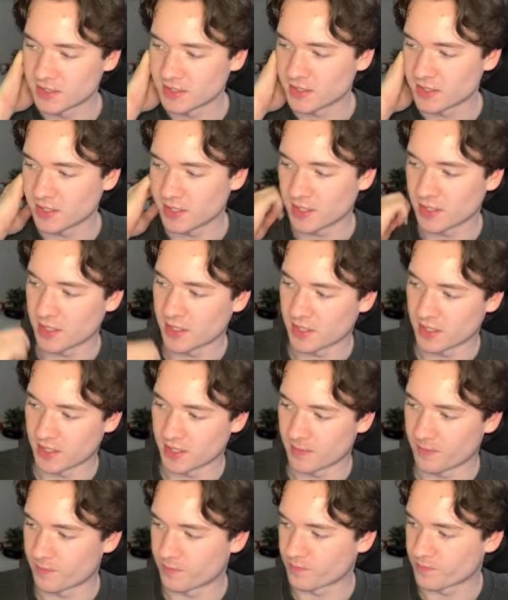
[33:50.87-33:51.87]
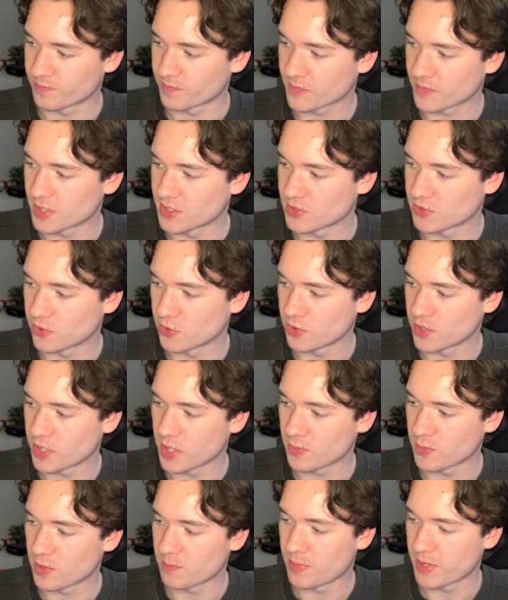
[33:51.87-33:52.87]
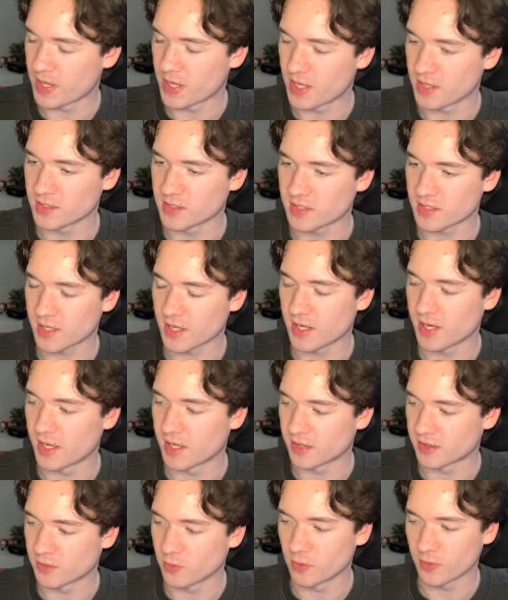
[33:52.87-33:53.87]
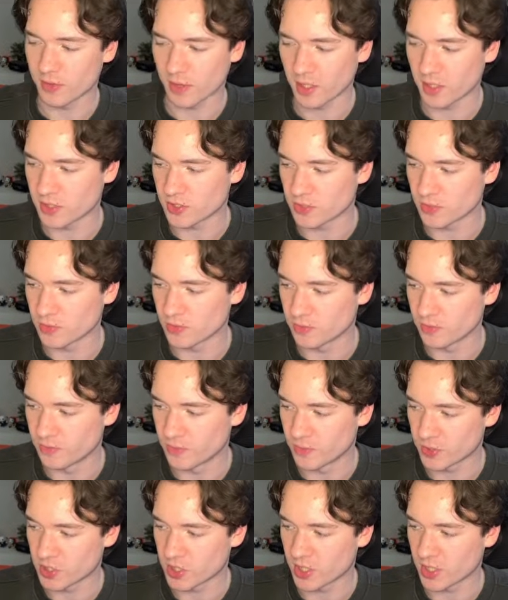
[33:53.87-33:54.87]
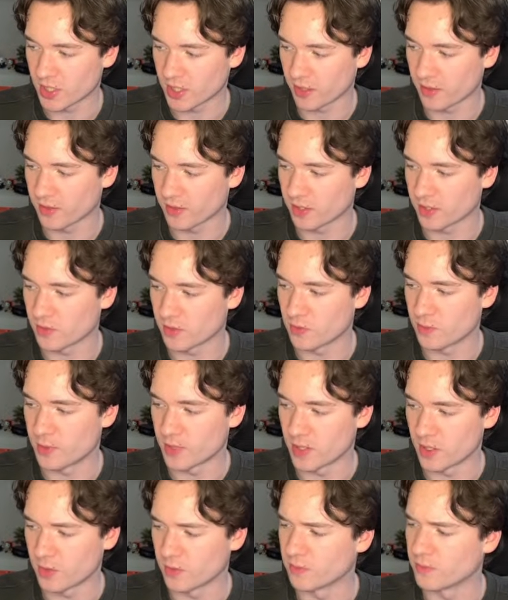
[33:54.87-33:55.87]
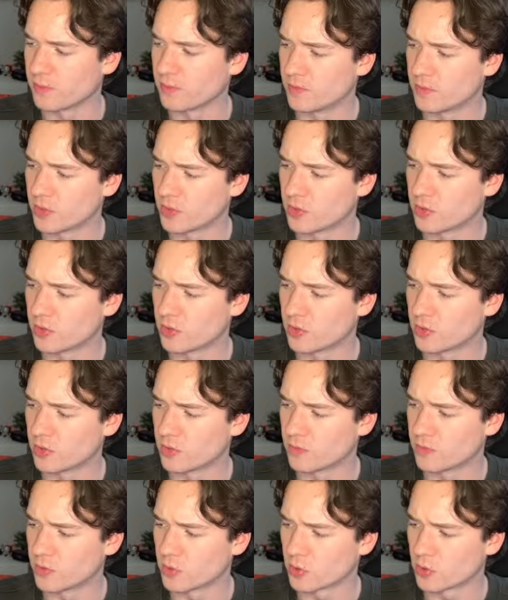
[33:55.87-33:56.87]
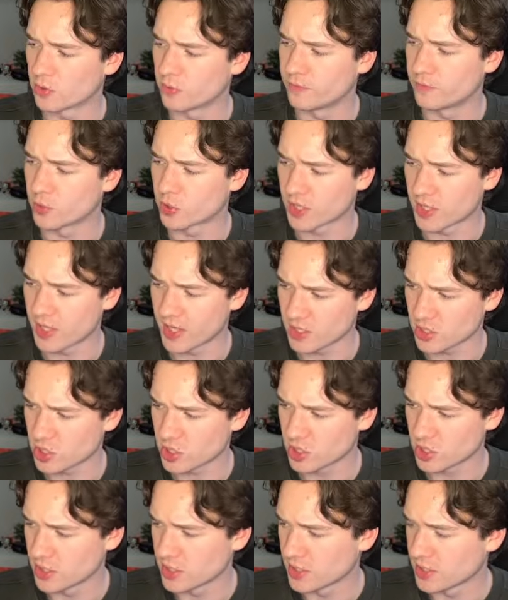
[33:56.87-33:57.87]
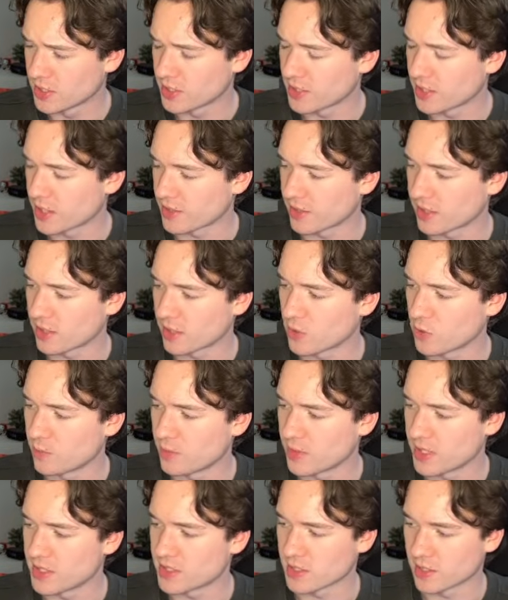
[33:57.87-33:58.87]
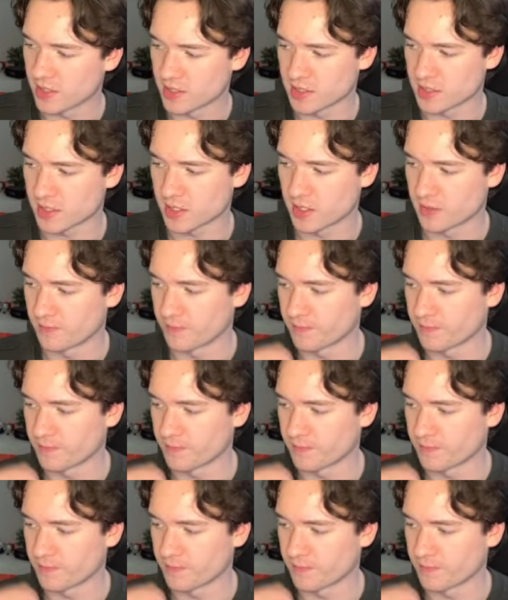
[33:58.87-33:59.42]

Is Thuram on pens? Don't think so. Vucek, I think it will be, or Vukic, I think it will be Zielinski.